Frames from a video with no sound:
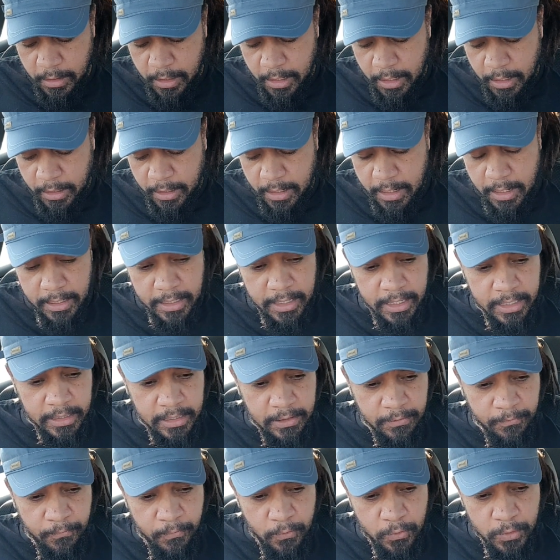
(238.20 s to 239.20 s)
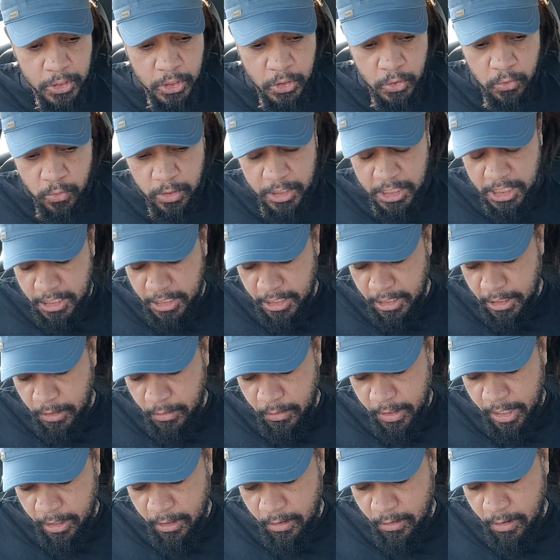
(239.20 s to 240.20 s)
I can't get the foreshortening
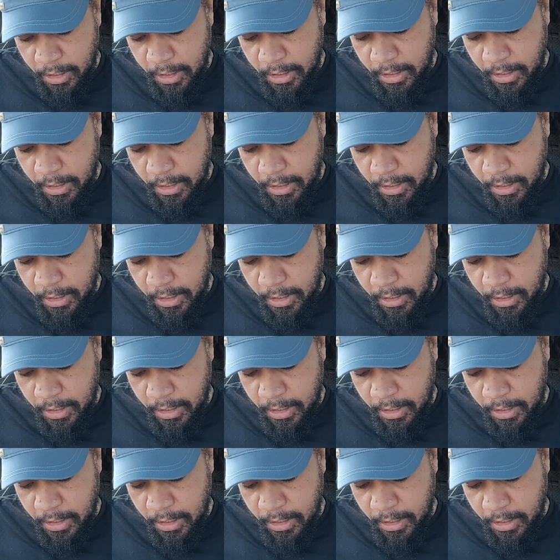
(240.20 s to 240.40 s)
going on